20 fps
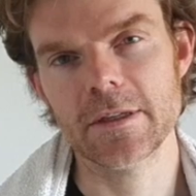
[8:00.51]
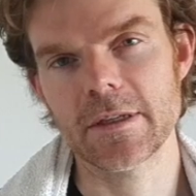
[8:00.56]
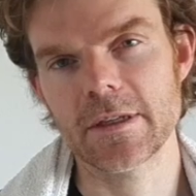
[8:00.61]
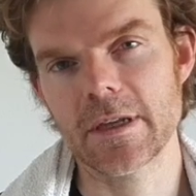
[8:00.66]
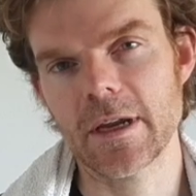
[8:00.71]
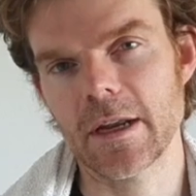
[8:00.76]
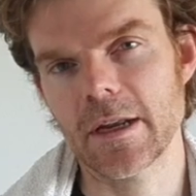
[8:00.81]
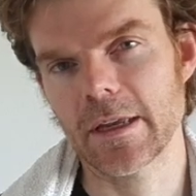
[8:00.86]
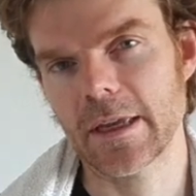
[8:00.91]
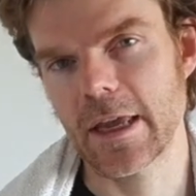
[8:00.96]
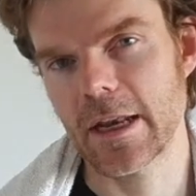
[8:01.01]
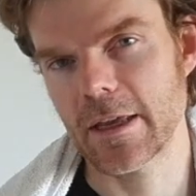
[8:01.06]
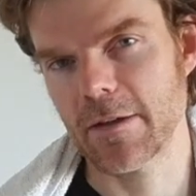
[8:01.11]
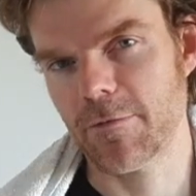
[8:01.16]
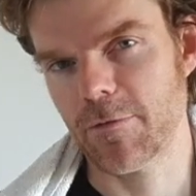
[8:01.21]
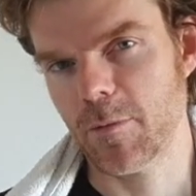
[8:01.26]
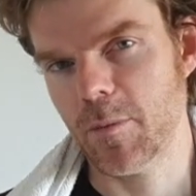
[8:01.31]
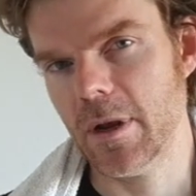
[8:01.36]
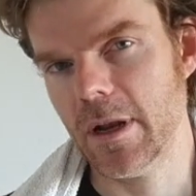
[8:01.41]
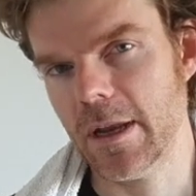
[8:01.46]
kind of getting
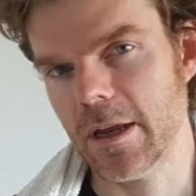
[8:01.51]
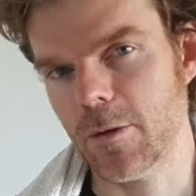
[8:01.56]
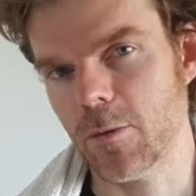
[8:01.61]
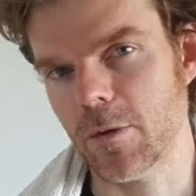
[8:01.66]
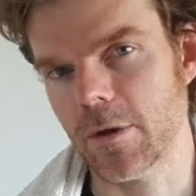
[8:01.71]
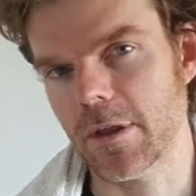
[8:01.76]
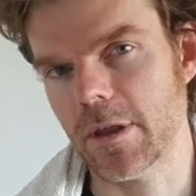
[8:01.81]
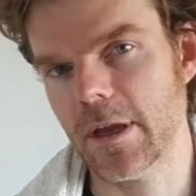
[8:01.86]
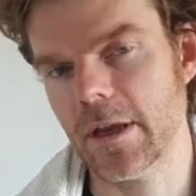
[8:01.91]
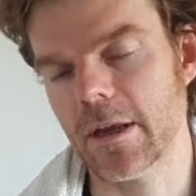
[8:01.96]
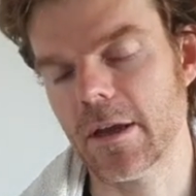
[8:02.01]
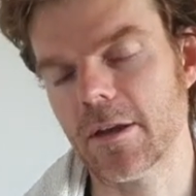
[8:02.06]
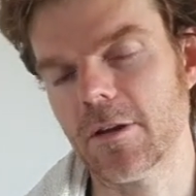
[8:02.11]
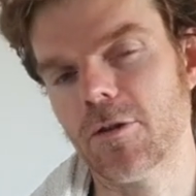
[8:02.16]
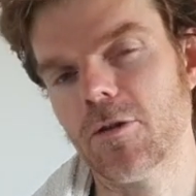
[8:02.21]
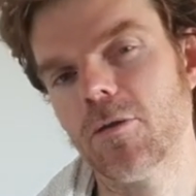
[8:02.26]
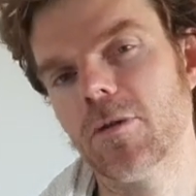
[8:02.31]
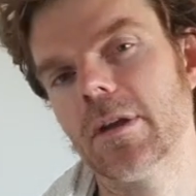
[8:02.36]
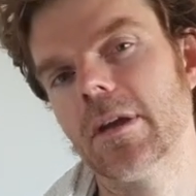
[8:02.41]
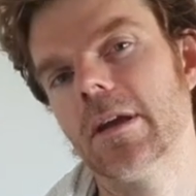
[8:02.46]
familiar with it and
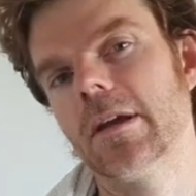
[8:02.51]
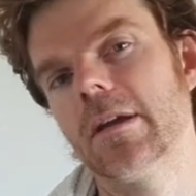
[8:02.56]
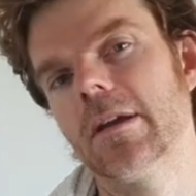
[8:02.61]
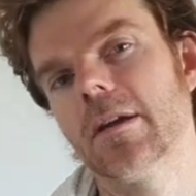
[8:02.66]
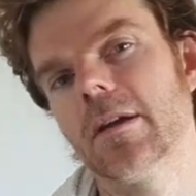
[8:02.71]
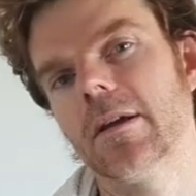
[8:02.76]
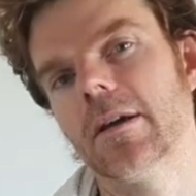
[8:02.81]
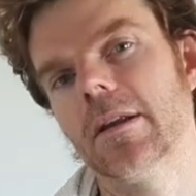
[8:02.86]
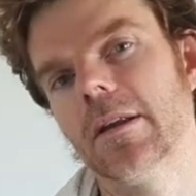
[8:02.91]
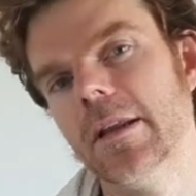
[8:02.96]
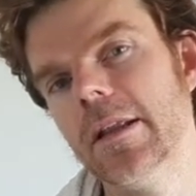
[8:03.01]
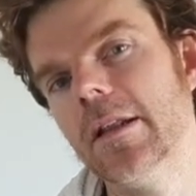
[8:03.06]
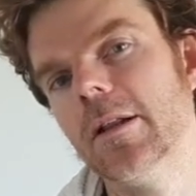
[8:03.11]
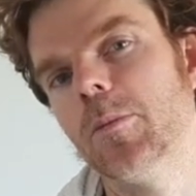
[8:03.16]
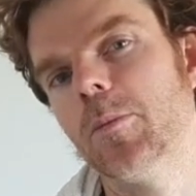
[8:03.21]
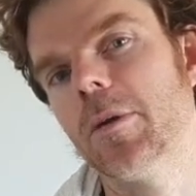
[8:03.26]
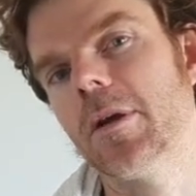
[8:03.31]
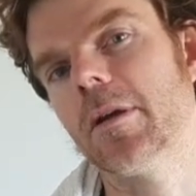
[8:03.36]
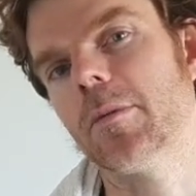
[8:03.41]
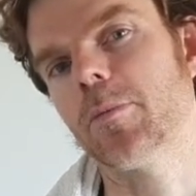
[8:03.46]
doing it a little
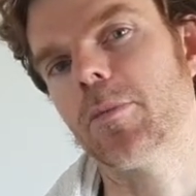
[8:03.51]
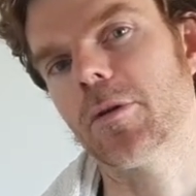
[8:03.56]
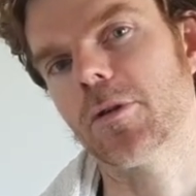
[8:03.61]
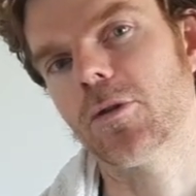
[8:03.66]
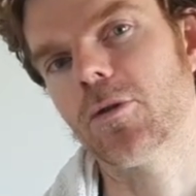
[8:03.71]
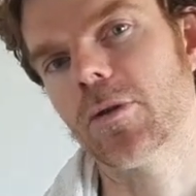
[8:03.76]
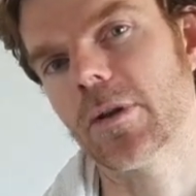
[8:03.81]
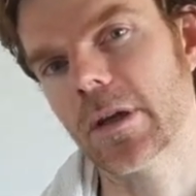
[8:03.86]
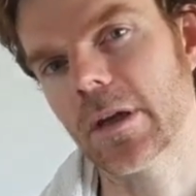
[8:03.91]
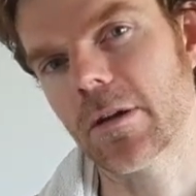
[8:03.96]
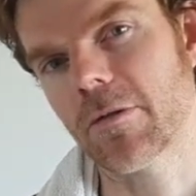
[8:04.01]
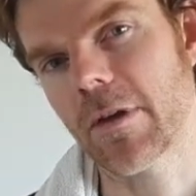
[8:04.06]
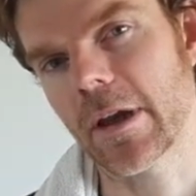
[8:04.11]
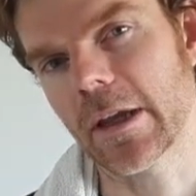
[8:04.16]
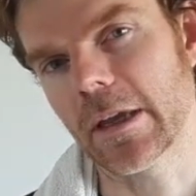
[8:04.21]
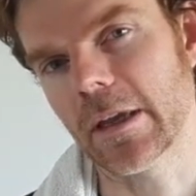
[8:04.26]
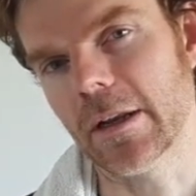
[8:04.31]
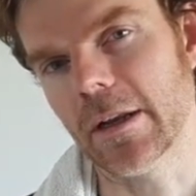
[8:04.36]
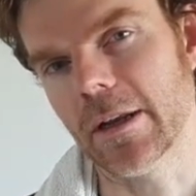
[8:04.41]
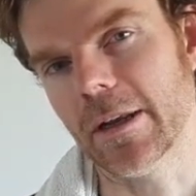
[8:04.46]
bit, but doing it
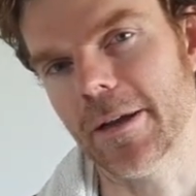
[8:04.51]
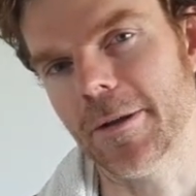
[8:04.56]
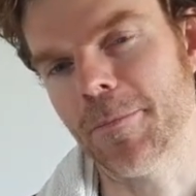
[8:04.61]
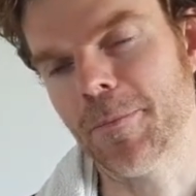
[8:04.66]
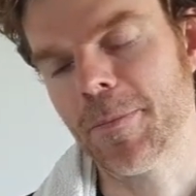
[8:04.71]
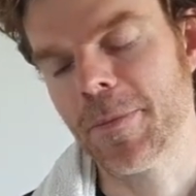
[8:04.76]
regularly.